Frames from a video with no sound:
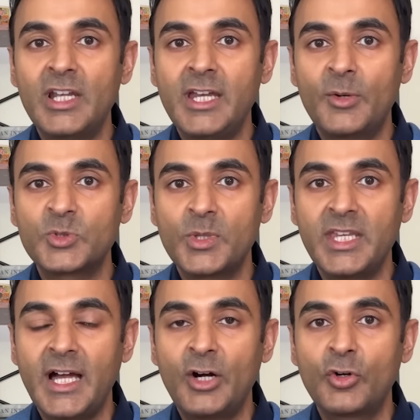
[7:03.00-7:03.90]
That really
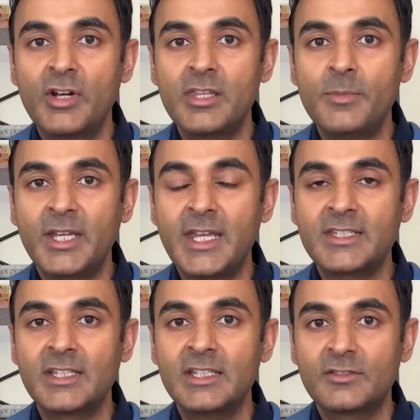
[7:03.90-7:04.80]
helps with the algorithm
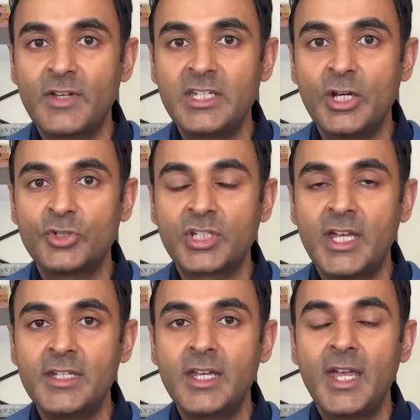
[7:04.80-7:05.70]
and getting these videos
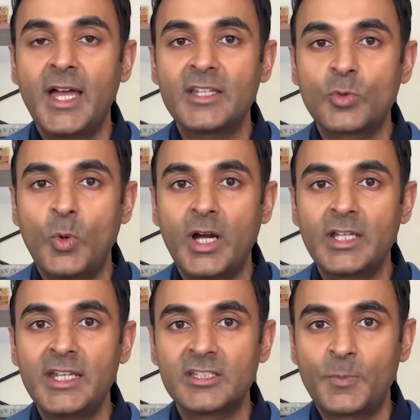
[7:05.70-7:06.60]
shared as
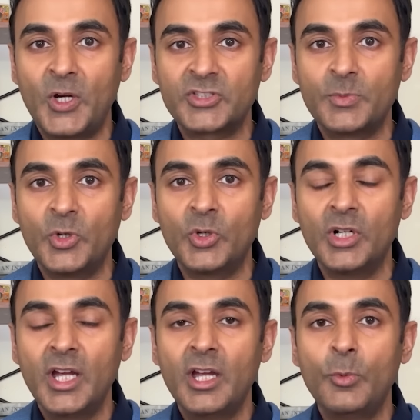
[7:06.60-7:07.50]
widely as
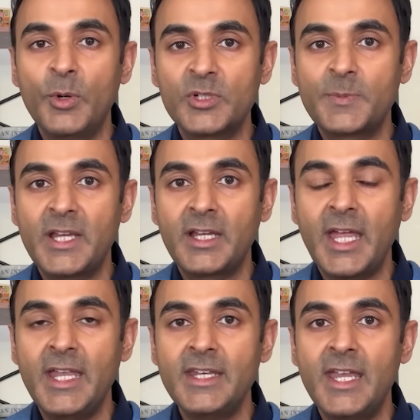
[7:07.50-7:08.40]
possible. We will
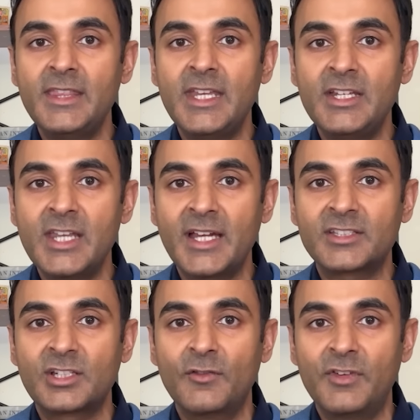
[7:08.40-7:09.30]
speak again in the
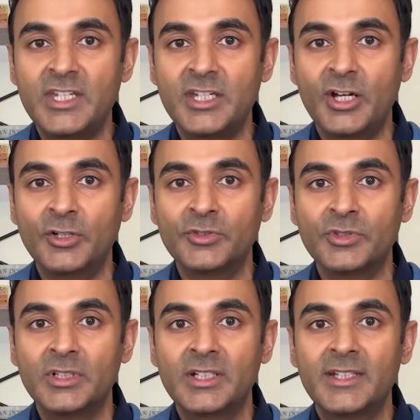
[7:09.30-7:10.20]
next
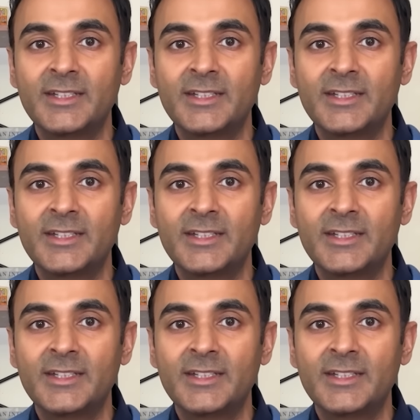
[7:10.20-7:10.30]
video.